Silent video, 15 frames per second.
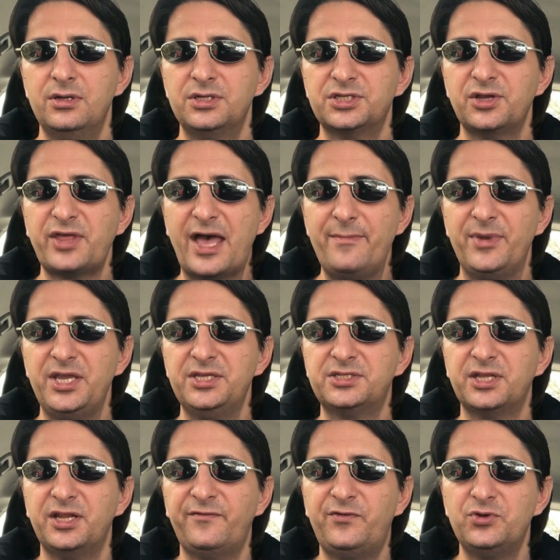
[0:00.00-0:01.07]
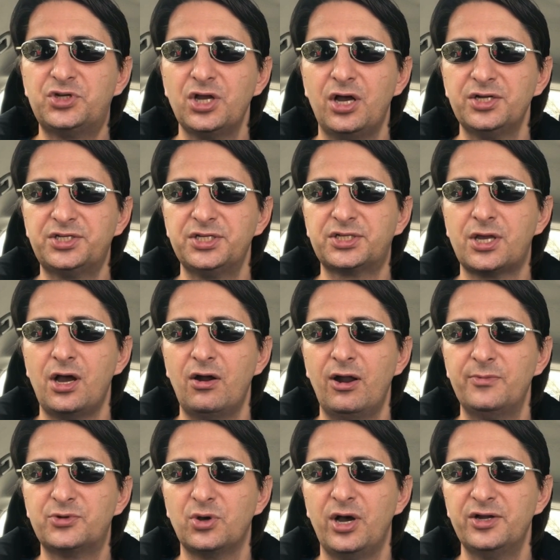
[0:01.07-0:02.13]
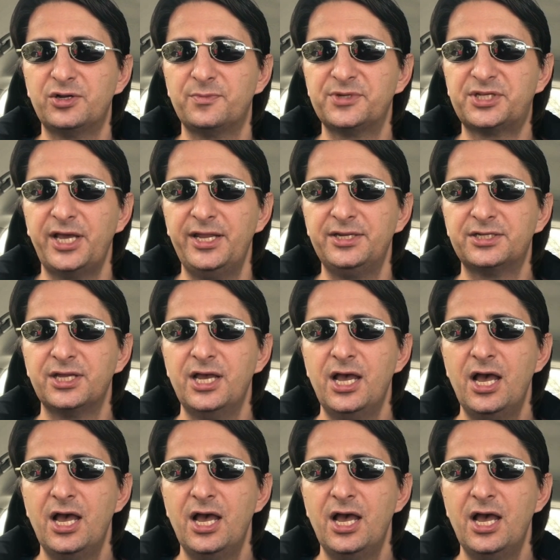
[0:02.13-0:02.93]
So that means that if you charge this car up to 100%,